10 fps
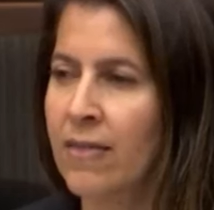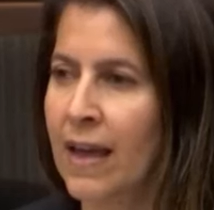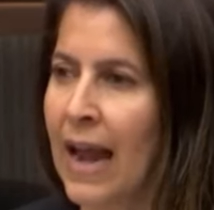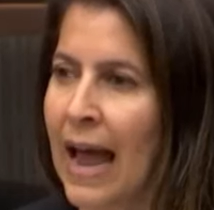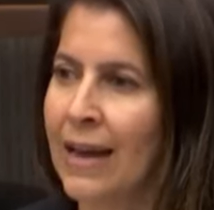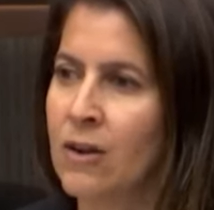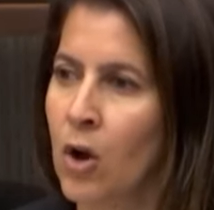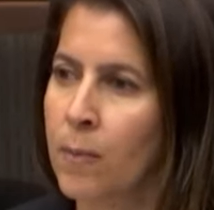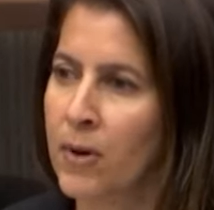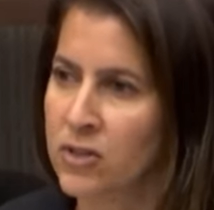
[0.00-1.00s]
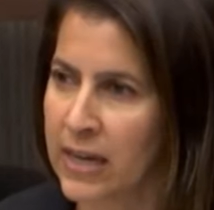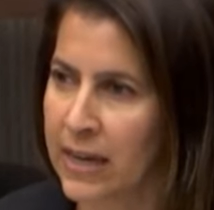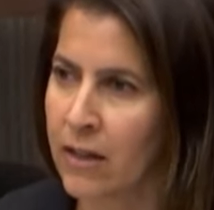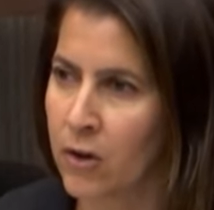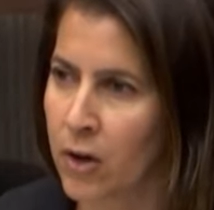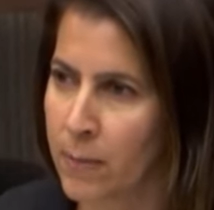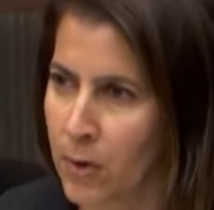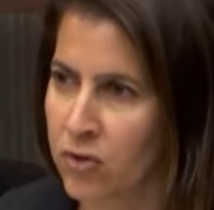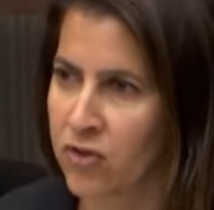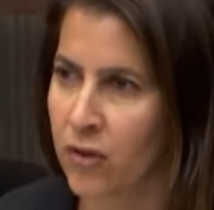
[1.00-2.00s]
that had no particular
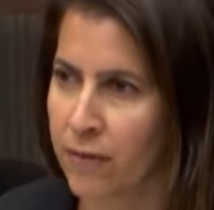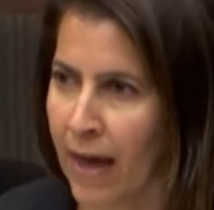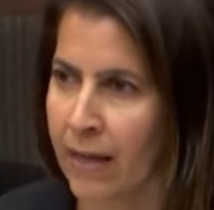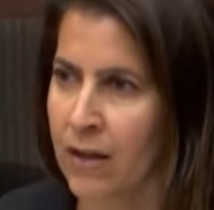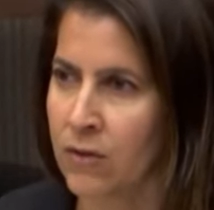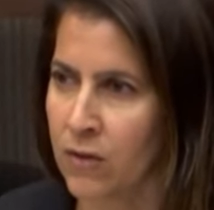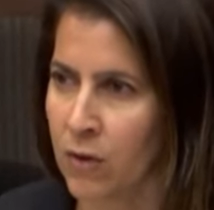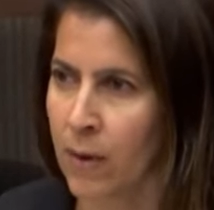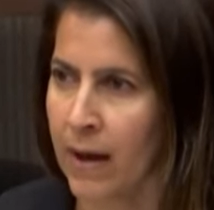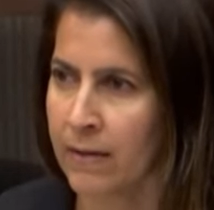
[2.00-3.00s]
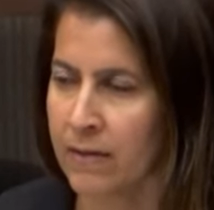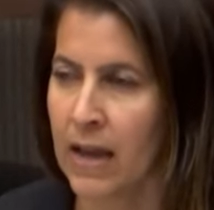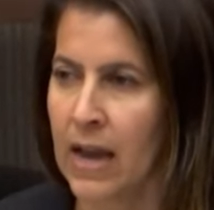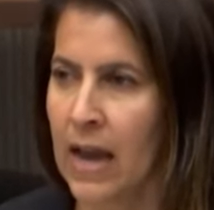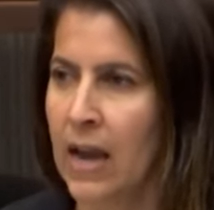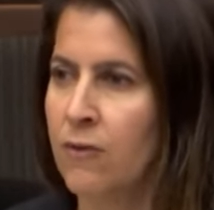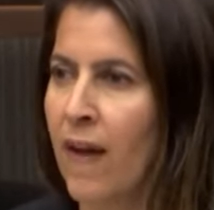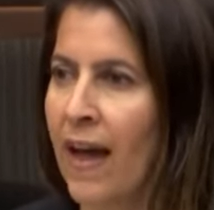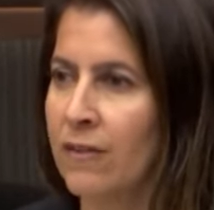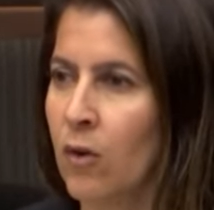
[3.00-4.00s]
commercial value to us. In
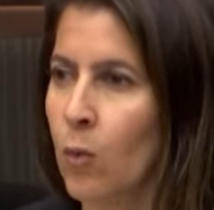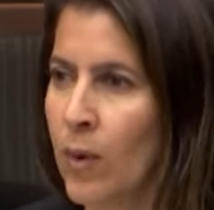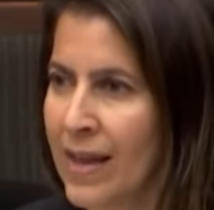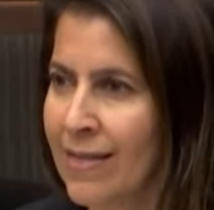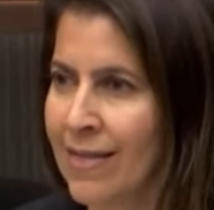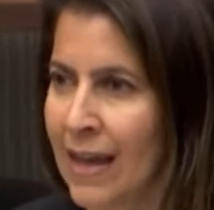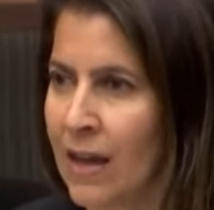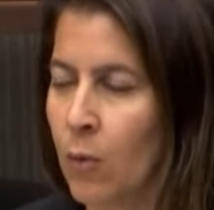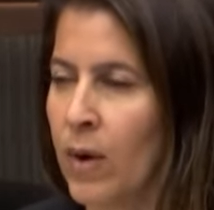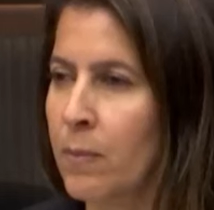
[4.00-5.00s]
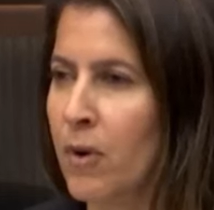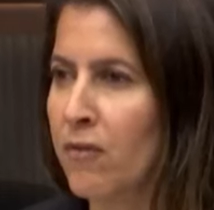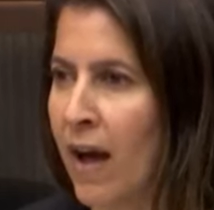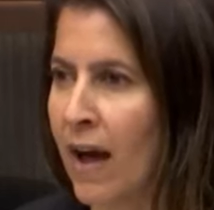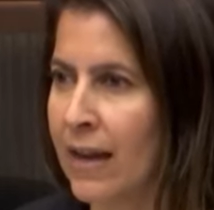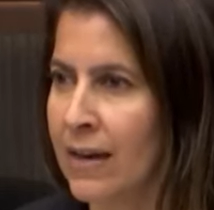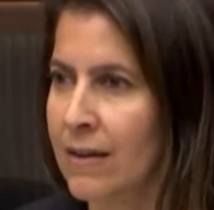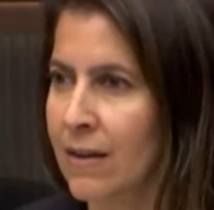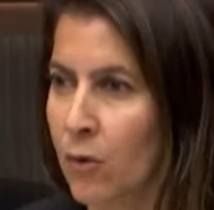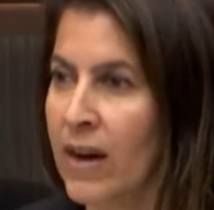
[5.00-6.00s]
fact, we think we
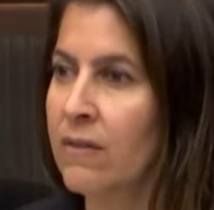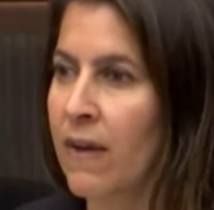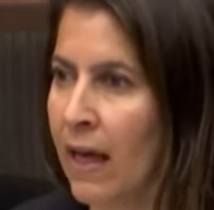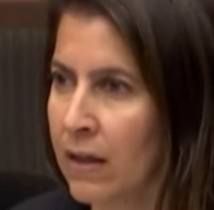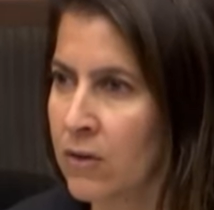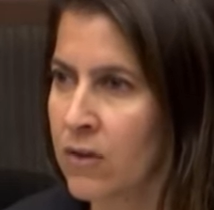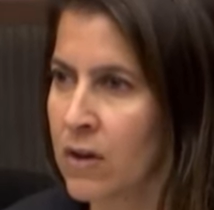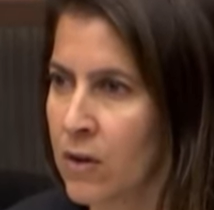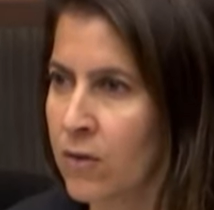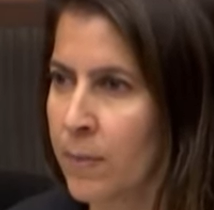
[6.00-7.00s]
provided great value to news